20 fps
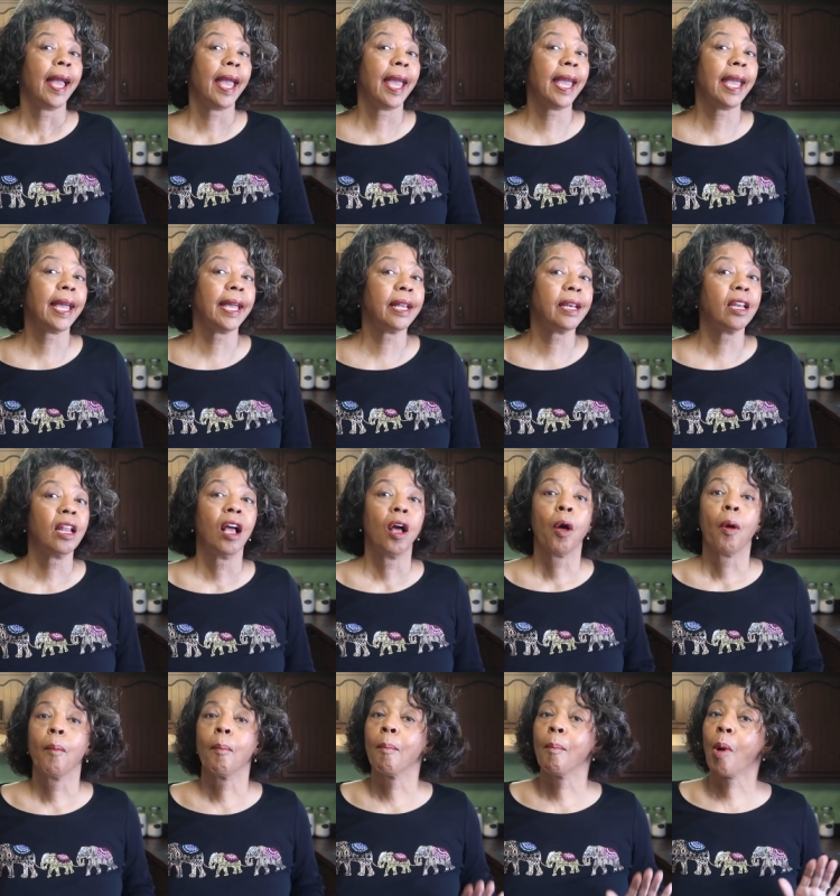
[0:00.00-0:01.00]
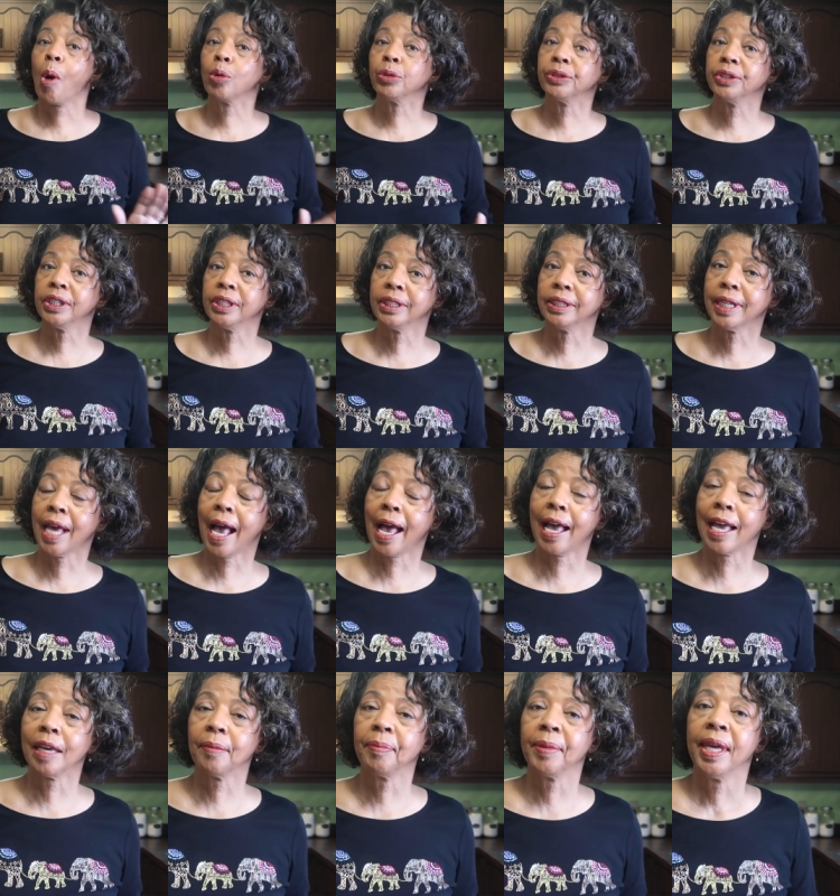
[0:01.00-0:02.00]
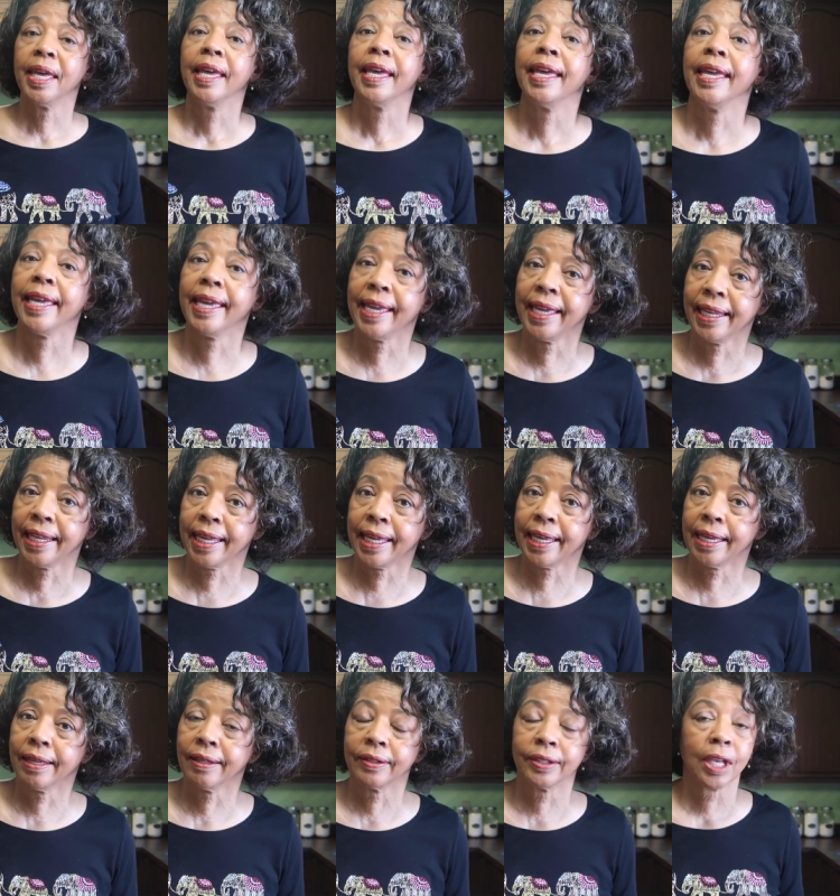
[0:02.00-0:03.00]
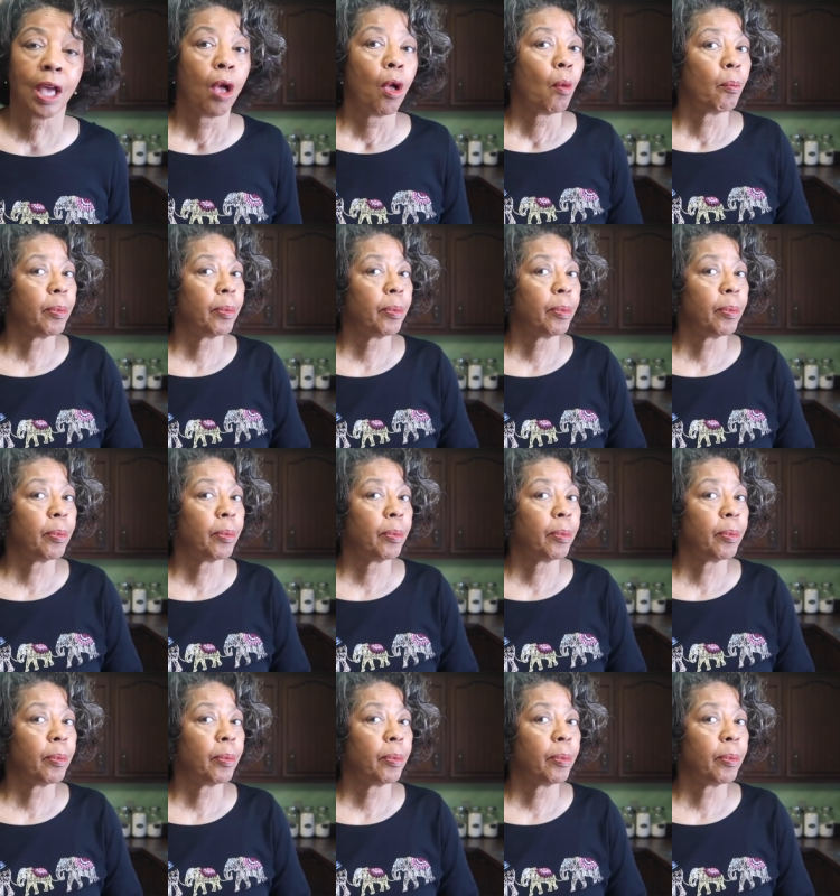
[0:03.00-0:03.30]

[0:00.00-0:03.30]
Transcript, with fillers: And most of the time it is.